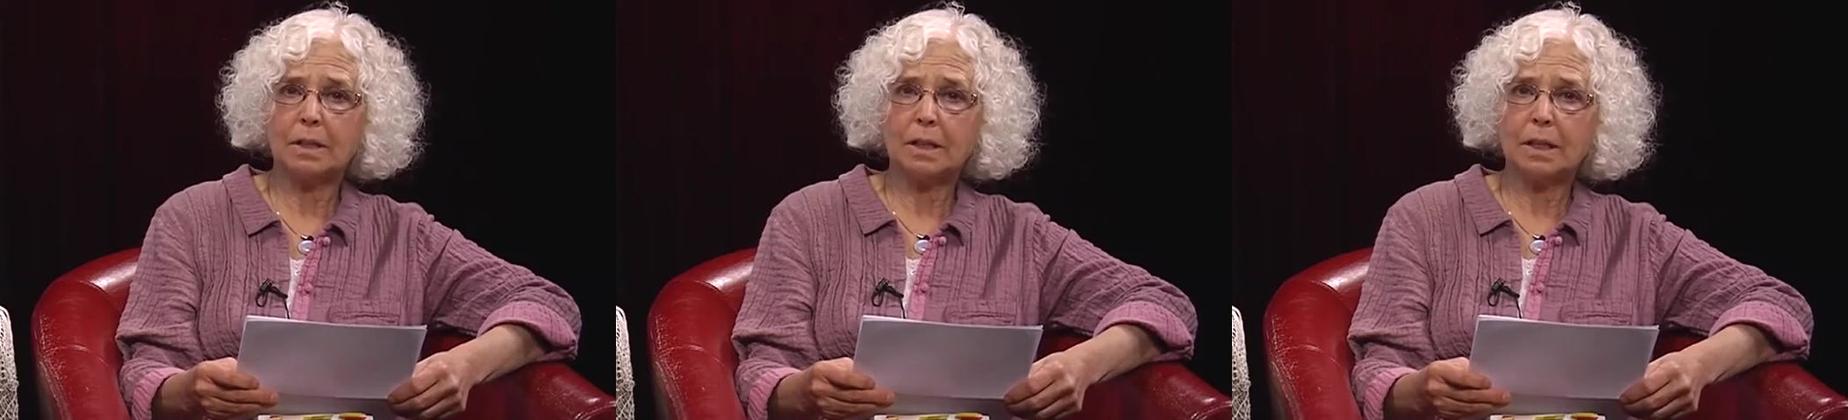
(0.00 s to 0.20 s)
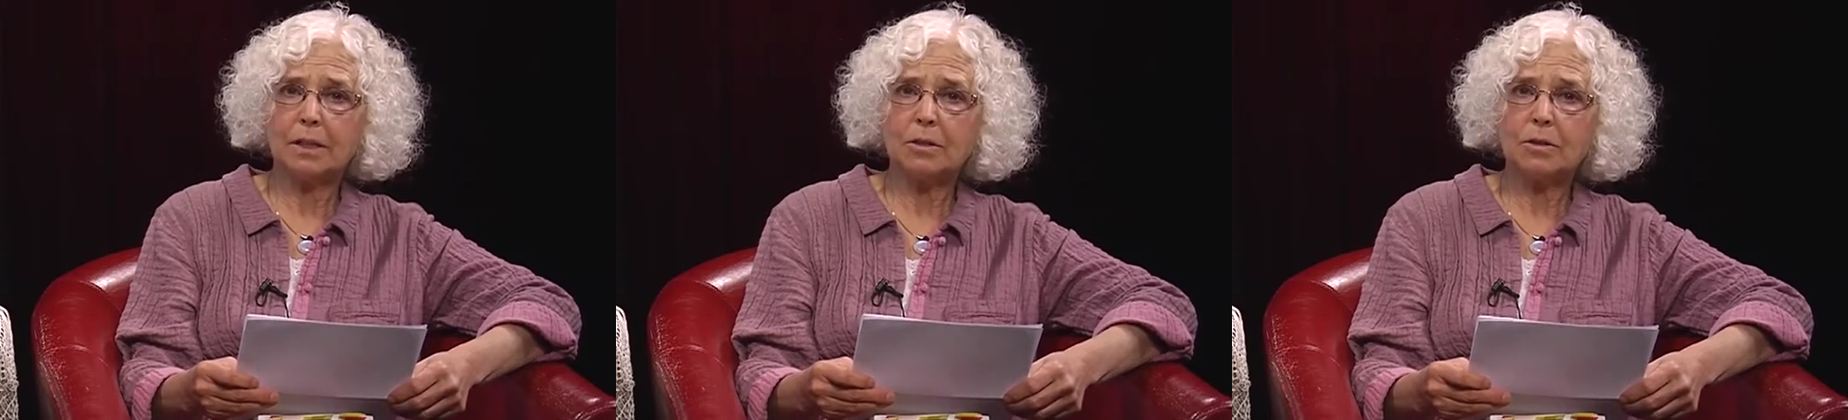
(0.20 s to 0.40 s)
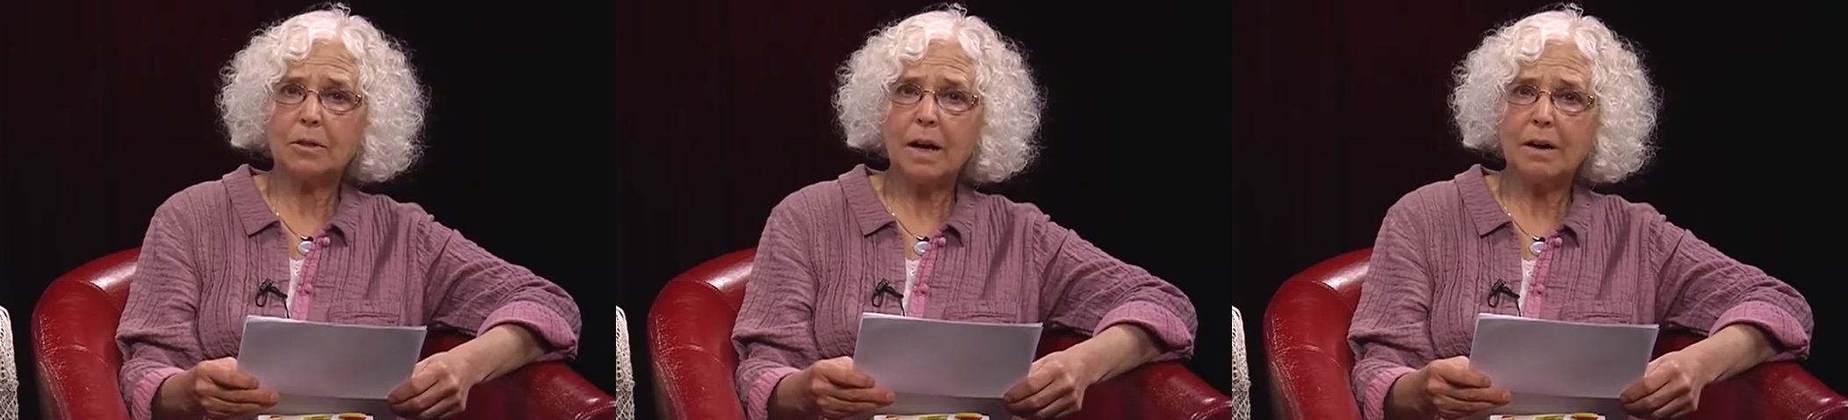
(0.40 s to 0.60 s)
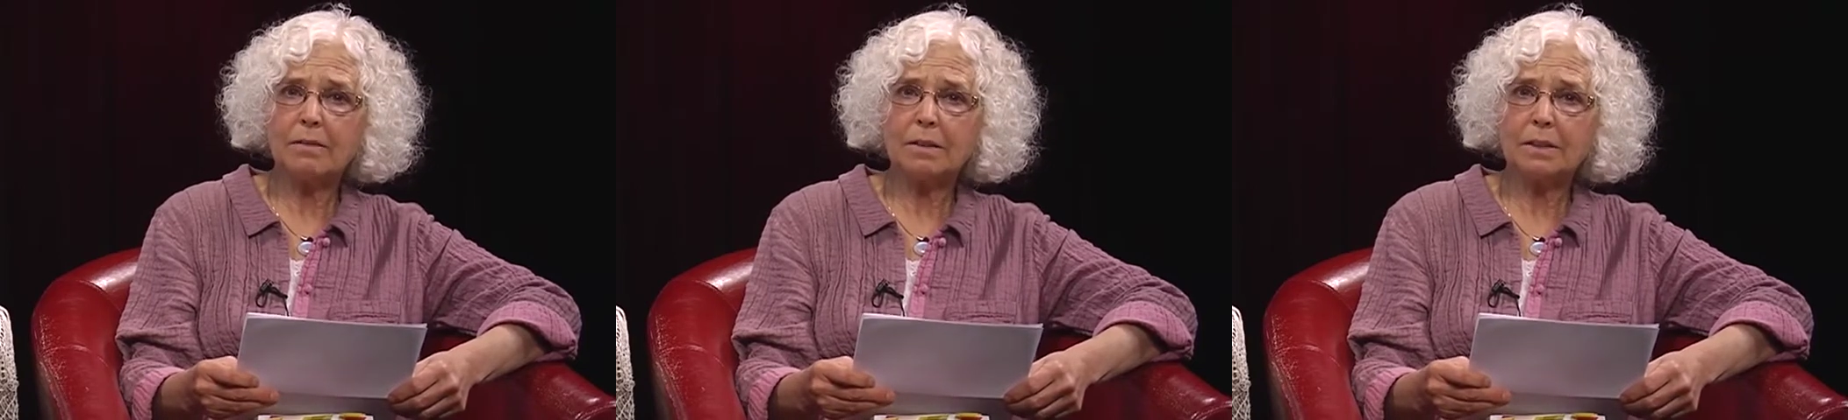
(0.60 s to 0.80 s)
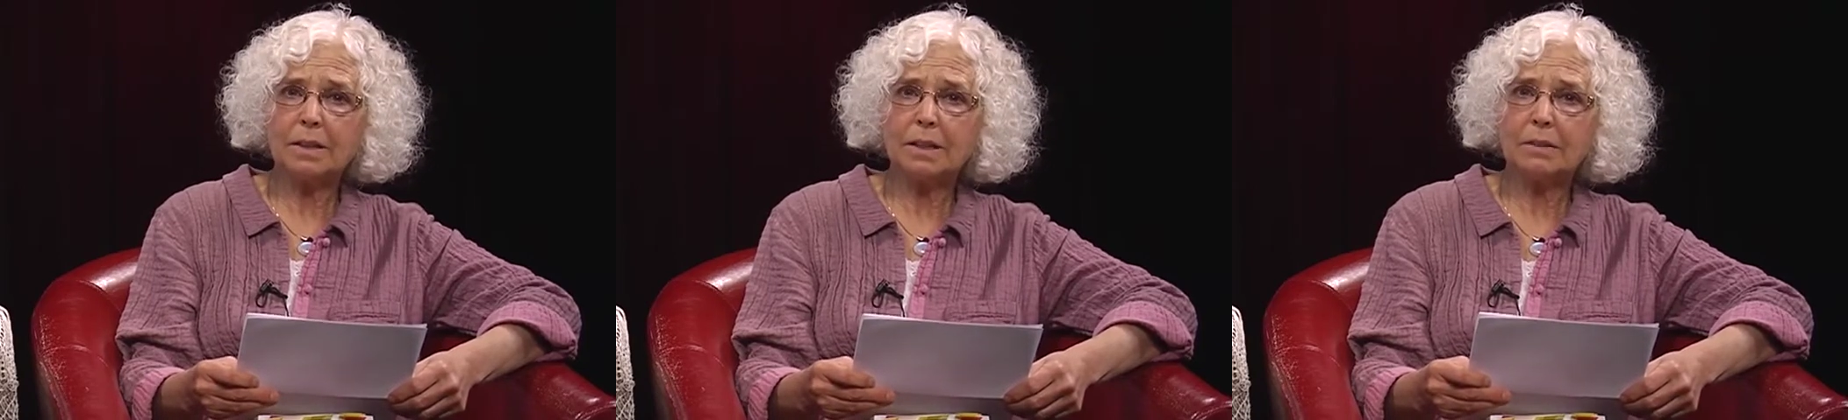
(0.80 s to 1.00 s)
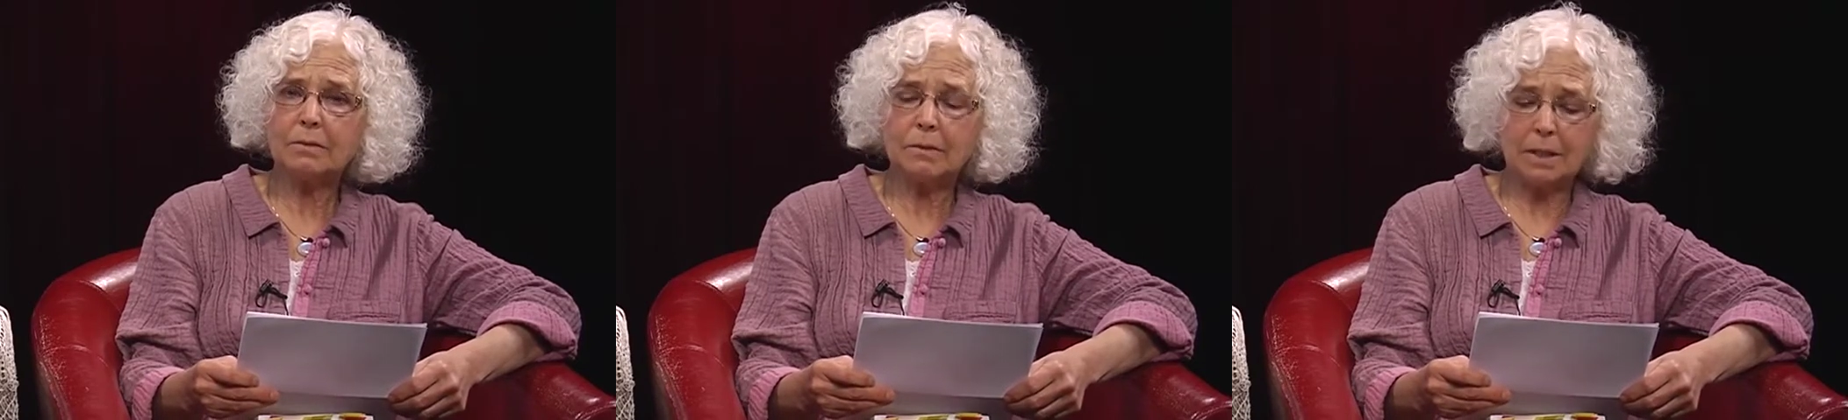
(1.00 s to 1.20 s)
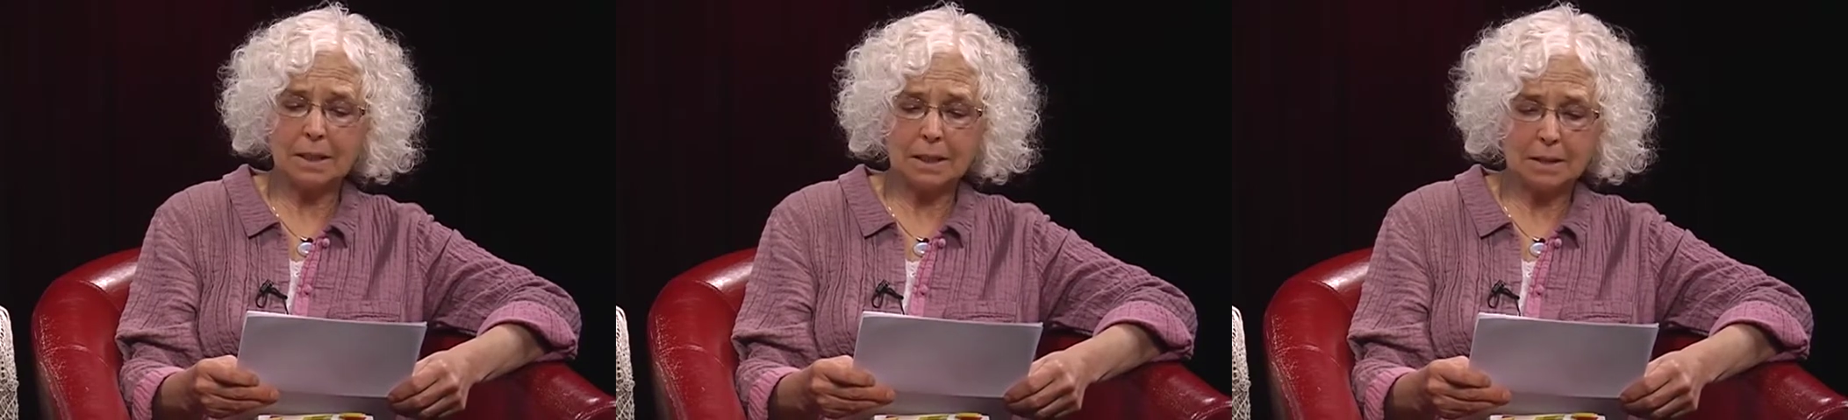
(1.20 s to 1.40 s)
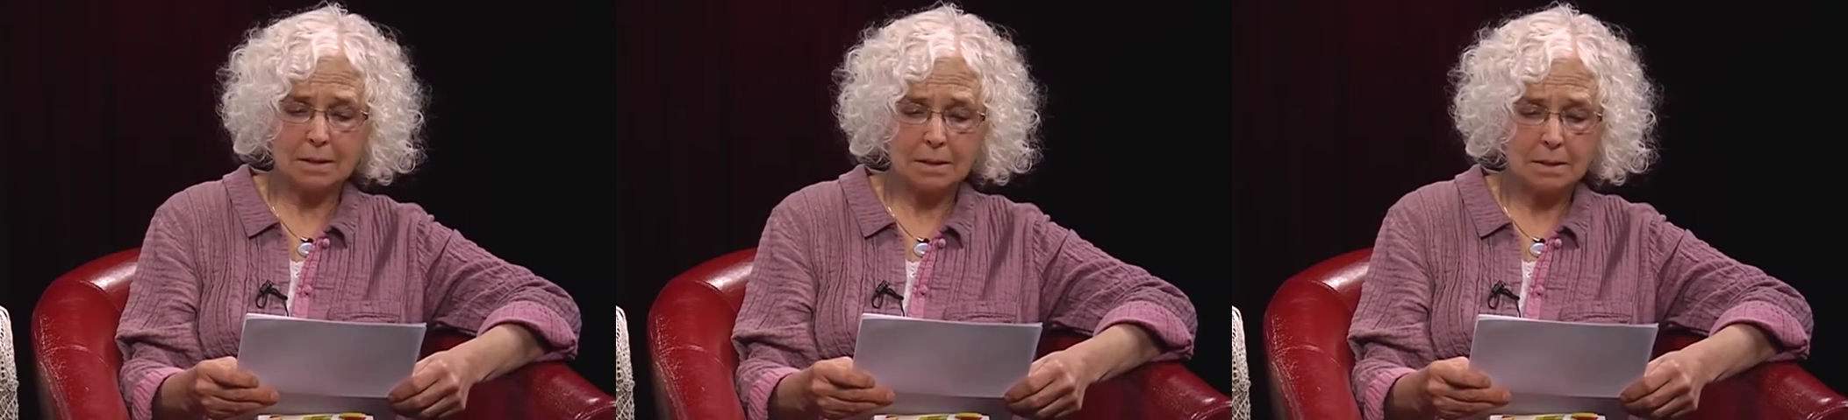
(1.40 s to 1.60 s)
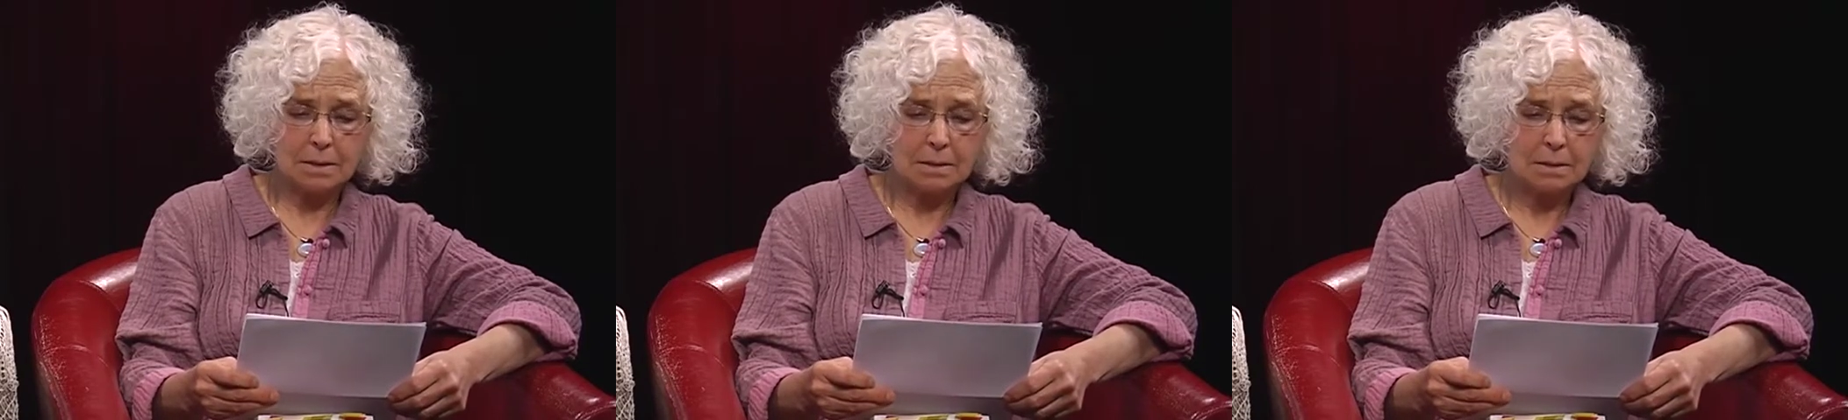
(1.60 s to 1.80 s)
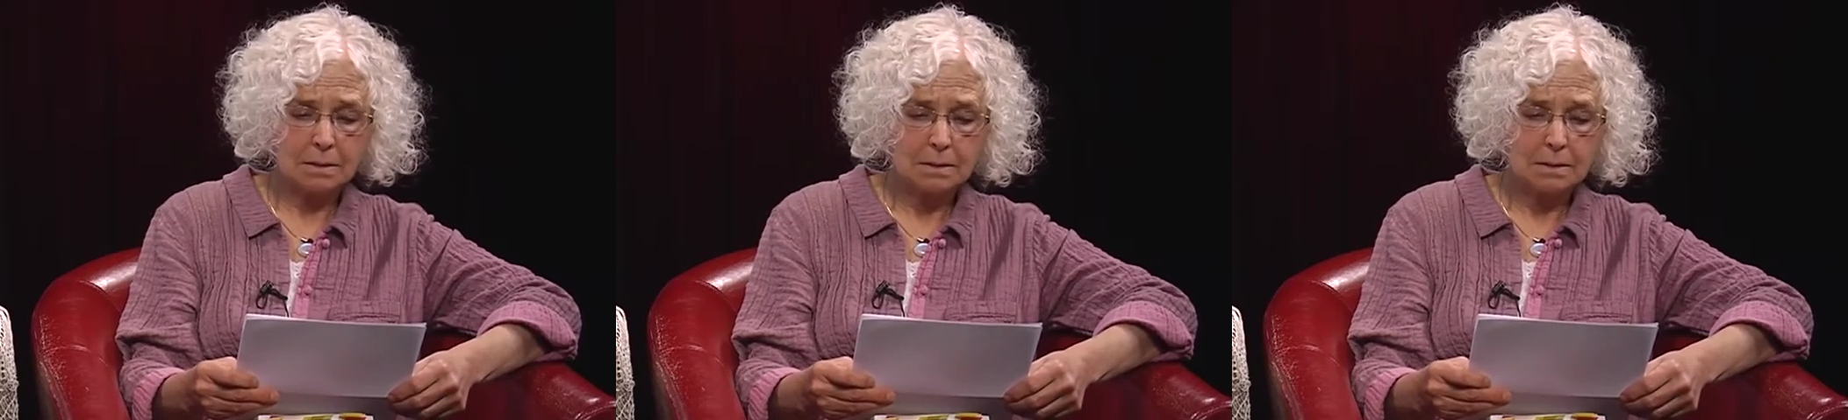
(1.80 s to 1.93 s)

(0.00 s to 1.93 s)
and traveled in rings.